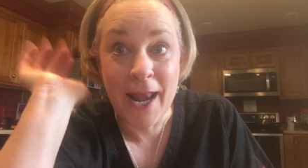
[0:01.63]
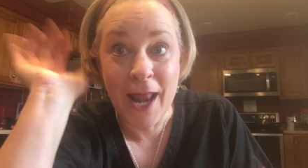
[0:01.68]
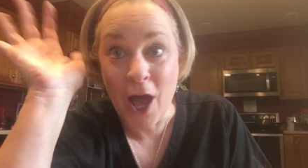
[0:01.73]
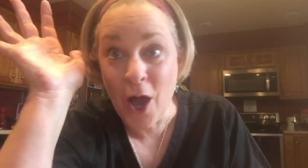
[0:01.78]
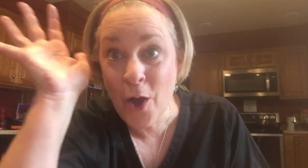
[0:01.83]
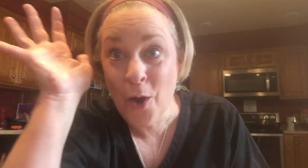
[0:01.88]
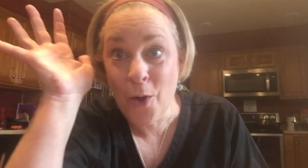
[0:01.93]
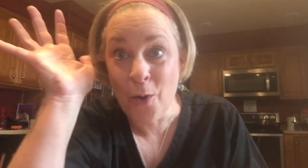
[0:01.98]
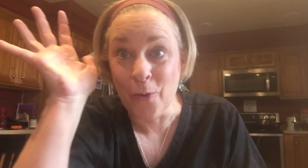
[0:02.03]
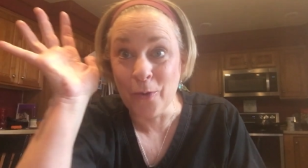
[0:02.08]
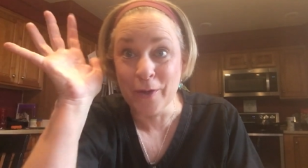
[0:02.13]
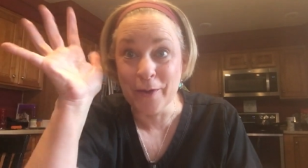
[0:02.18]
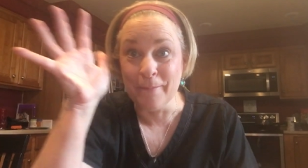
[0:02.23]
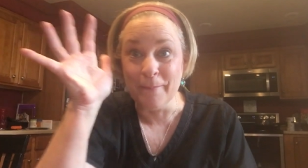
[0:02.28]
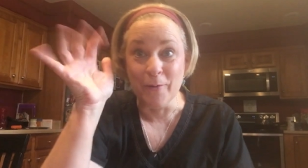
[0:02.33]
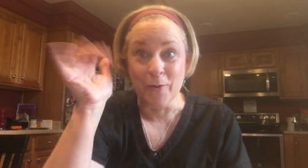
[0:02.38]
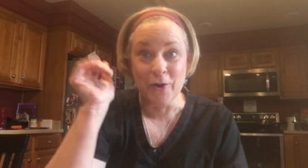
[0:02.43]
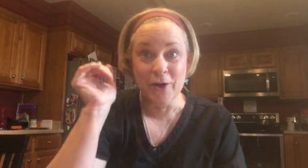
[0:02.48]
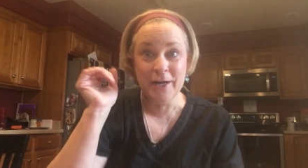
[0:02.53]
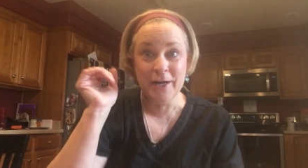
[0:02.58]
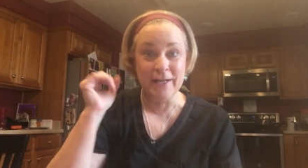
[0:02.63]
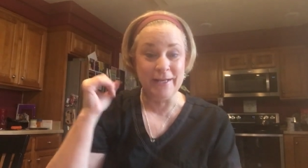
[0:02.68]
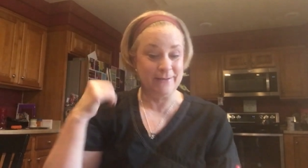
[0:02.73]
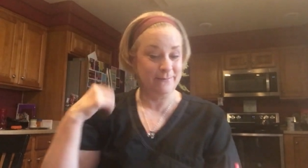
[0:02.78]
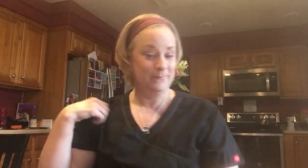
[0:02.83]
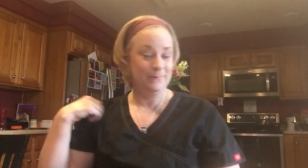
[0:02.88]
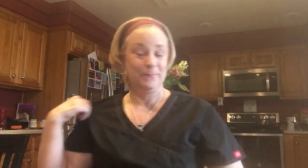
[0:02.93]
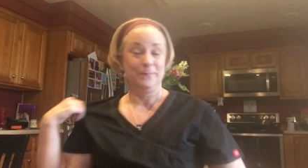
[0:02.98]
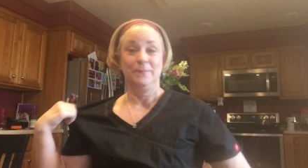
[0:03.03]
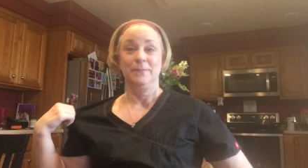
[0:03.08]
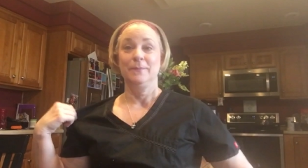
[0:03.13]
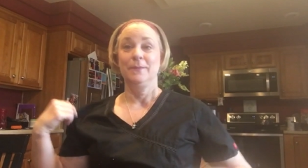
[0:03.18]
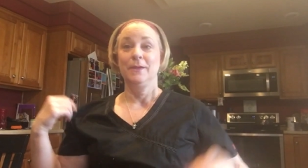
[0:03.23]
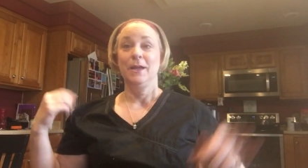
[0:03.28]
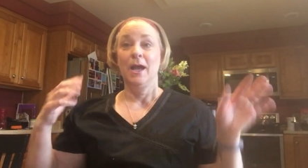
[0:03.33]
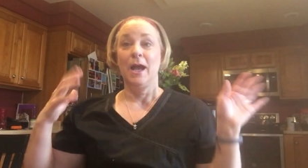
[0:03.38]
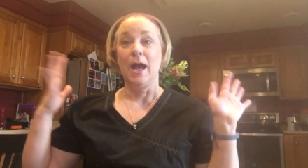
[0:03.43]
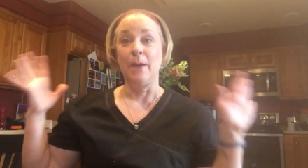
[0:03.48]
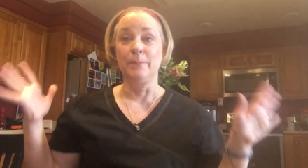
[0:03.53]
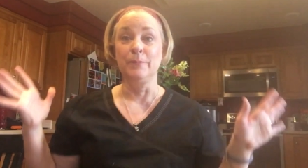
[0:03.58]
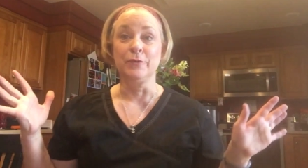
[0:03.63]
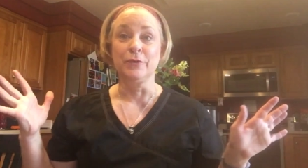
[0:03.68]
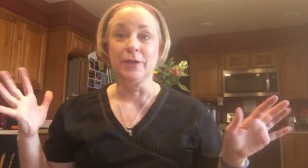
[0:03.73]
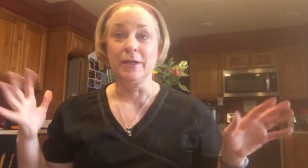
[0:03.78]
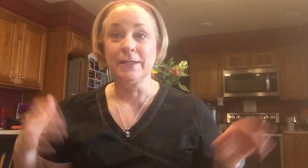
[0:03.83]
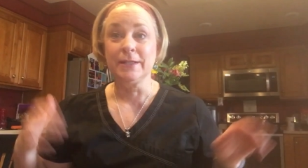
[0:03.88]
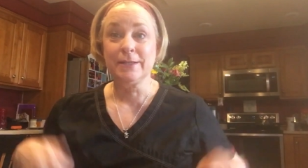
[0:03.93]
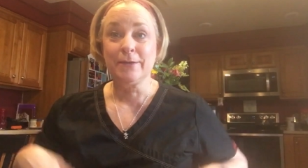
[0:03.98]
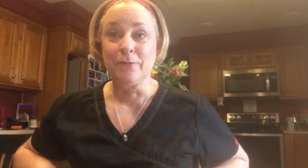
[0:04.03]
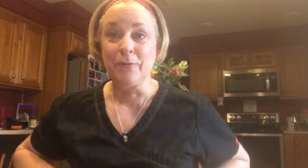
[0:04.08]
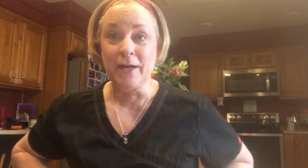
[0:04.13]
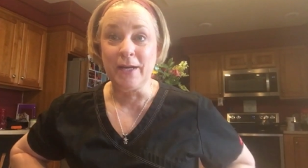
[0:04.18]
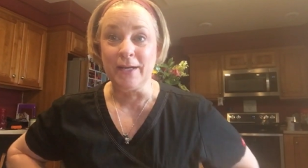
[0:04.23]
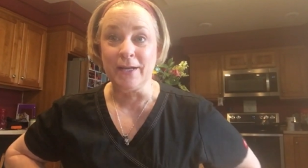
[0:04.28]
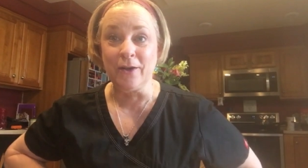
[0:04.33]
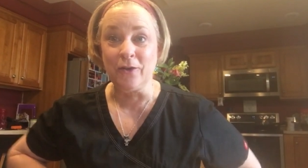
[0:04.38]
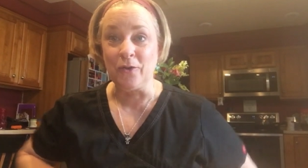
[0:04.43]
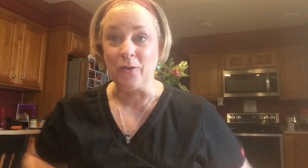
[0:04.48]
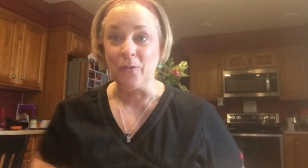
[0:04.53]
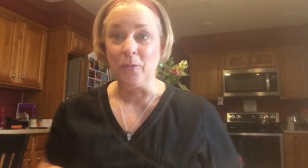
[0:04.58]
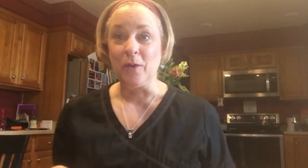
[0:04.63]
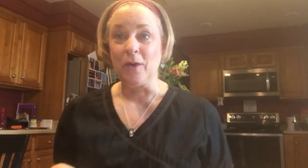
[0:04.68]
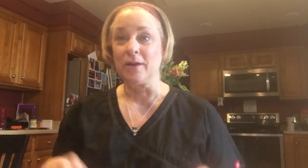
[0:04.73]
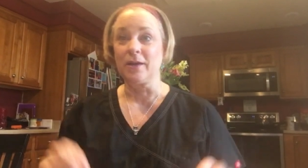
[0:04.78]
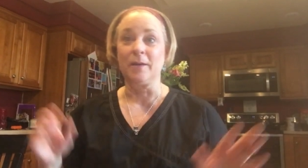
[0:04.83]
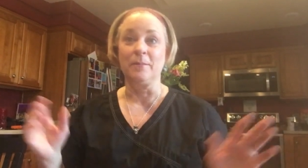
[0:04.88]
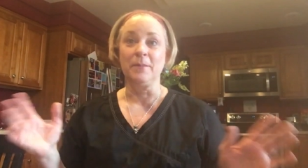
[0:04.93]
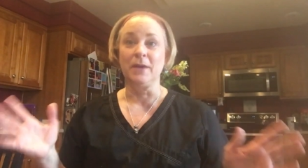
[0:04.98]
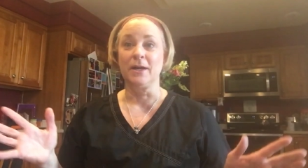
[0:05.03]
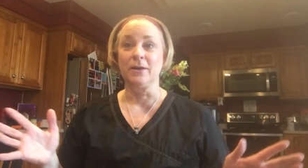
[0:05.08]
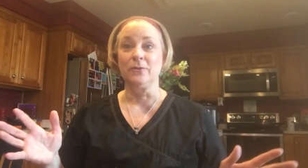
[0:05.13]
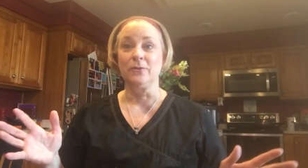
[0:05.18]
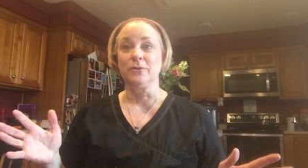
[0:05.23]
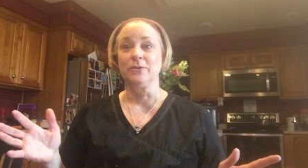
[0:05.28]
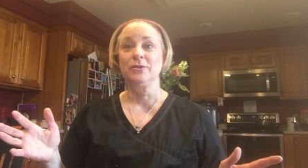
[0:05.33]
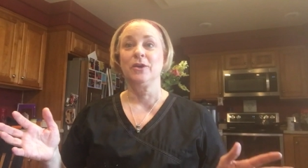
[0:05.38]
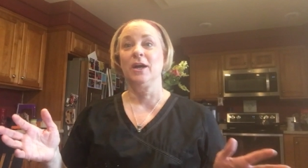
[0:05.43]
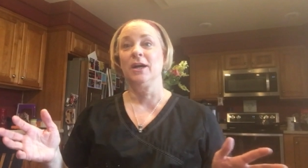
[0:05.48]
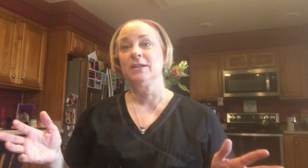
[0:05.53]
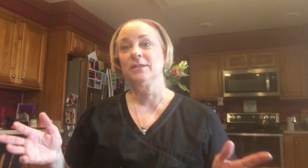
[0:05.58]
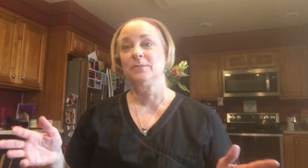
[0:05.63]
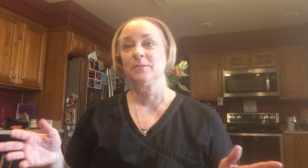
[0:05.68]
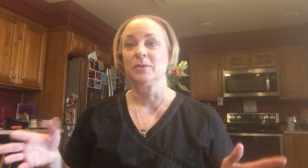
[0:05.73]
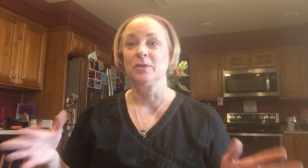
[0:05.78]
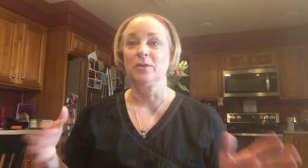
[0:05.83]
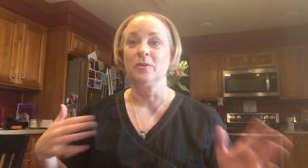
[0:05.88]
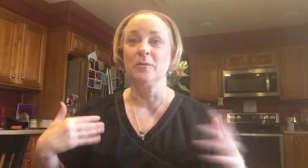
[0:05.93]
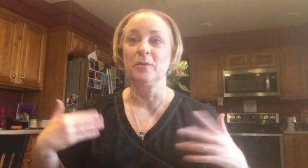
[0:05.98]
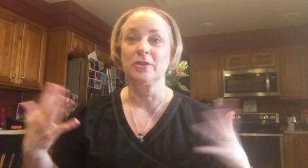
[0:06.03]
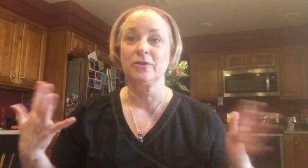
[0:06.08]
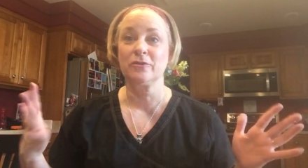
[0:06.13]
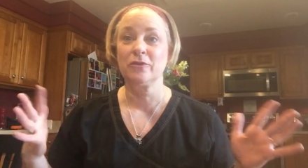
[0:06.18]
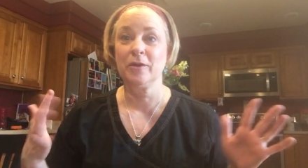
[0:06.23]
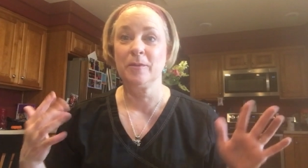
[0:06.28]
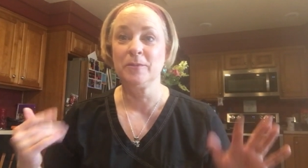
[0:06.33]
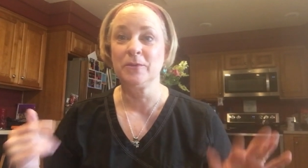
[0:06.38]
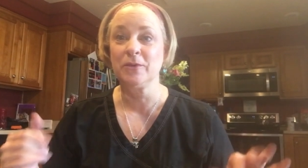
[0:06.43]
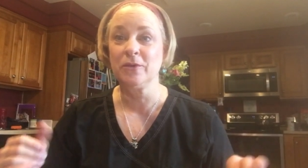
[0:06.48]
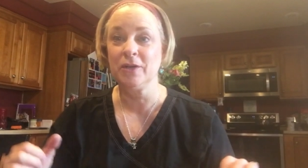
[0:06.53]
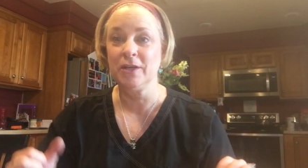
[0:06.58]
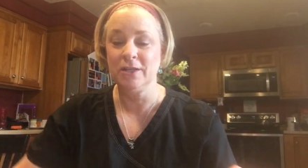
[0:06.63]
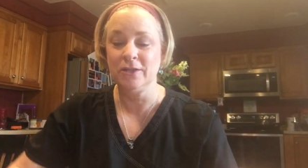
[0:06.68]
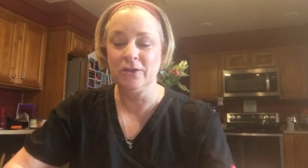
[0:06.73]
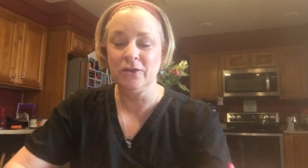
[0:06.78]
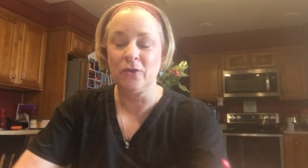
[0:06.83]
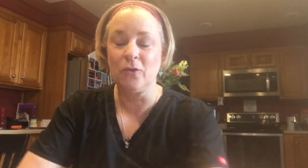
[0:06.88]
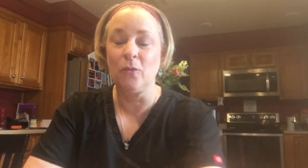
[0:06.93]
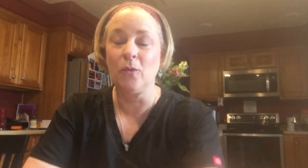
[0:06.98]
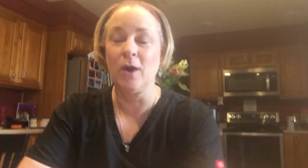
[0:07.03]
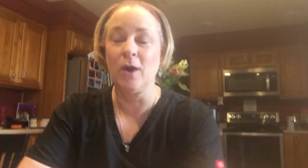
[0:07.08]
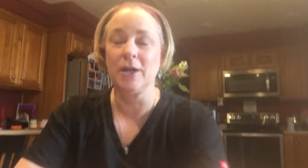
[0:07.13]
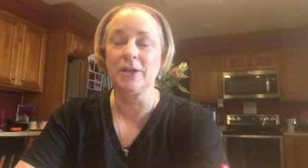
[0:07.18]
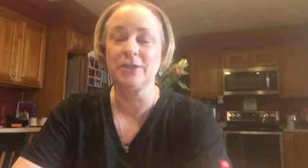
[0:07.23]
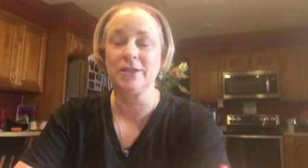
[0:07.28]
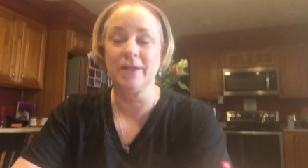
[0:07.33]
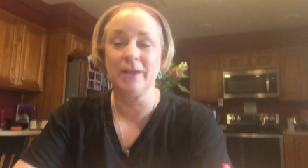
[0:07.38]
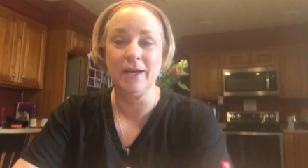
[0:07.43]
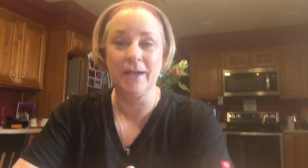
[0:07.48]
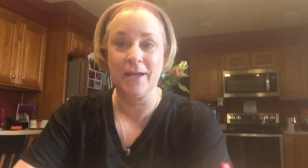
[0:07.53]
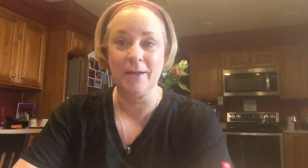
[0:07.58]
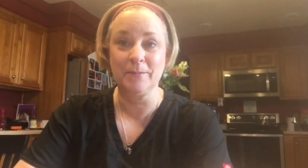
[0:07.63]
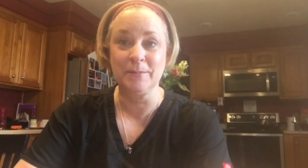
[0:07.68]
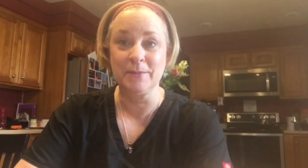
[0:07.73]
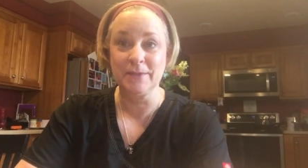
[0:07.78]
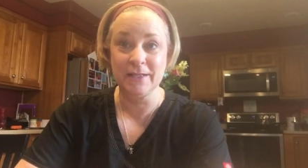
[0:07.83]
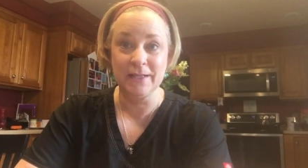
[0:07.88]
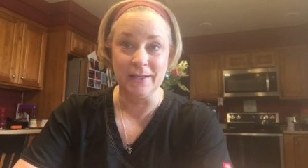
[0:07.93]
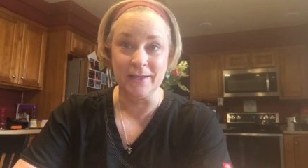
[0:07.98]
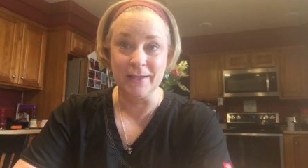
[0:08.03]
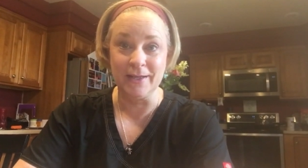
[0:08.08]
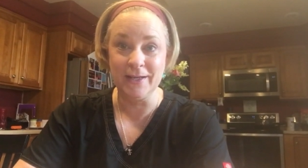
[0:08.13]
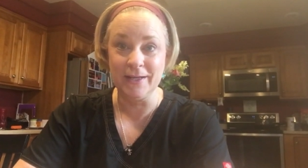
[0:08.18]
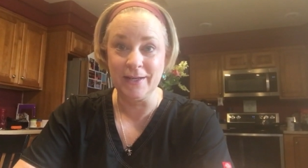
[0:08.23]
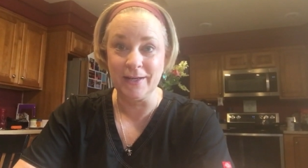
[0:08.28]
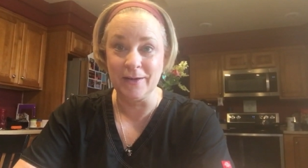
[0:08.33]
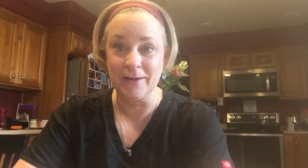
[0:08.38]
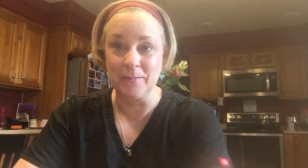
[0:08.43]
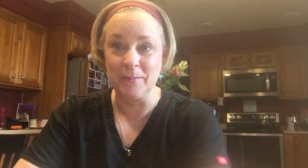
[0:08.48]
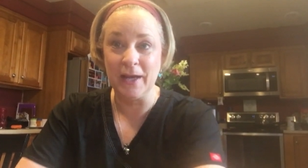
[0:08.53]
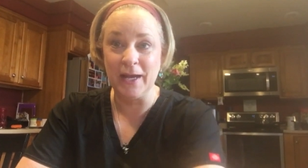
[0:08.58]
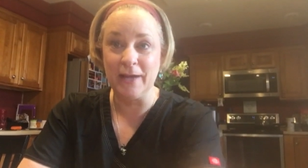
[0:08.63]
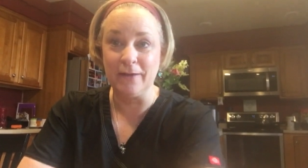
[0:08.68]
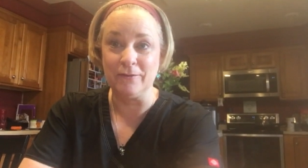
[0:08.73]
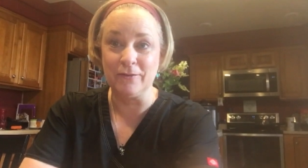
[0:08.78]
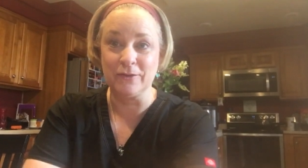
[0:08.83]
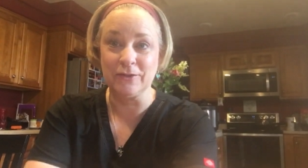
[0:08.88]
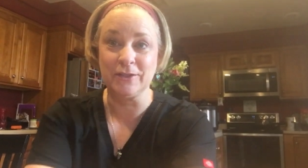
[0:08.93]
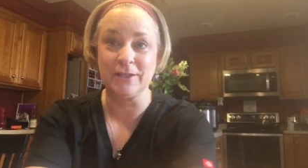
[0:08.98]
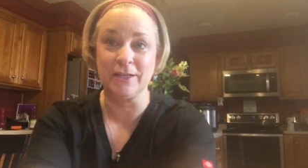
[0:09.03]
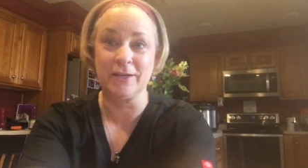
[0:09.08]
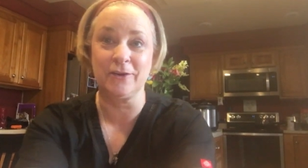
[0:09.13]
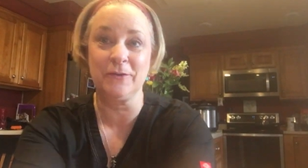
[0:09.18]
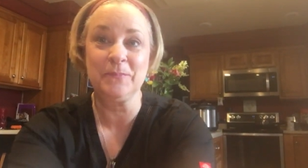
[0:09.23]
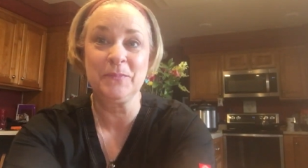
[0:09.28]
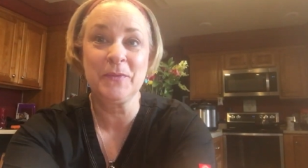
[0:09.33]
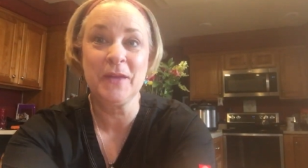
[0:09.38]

Hello, good morning. I'm dressed, I'm ready to go to work. I'm not going to a hospital, but scrubs are easier to wash, and I am seeing a kid at a behavioral center.